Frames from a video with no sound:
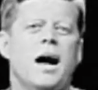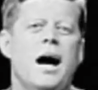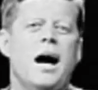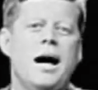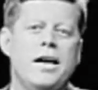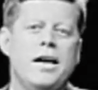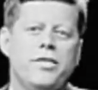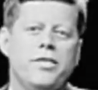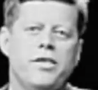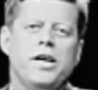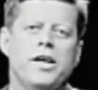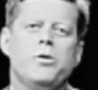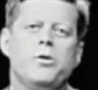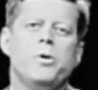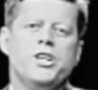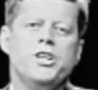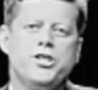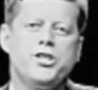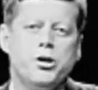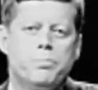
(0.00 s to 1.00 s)
I think
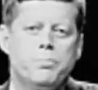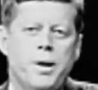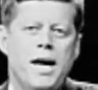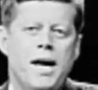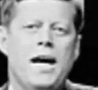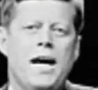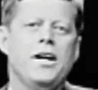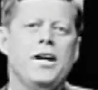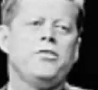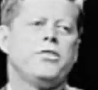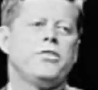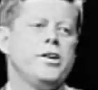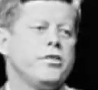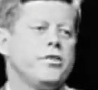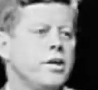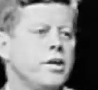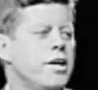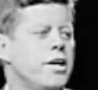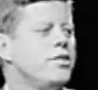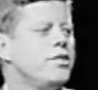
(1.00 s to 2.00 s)
we should pass
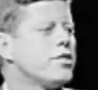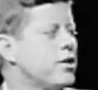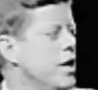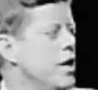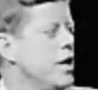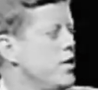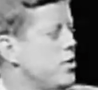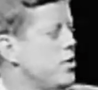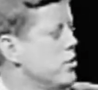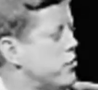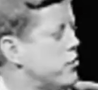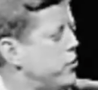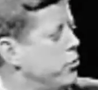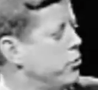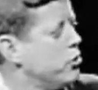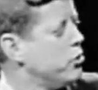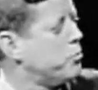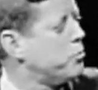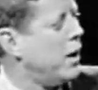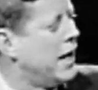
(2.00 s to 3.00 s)
this legislation as
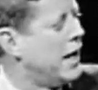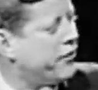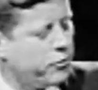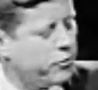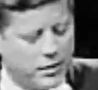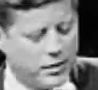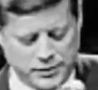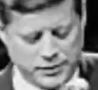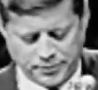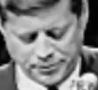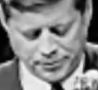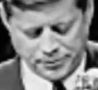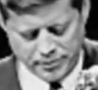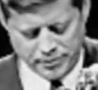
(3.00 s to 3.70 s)
soon as possible,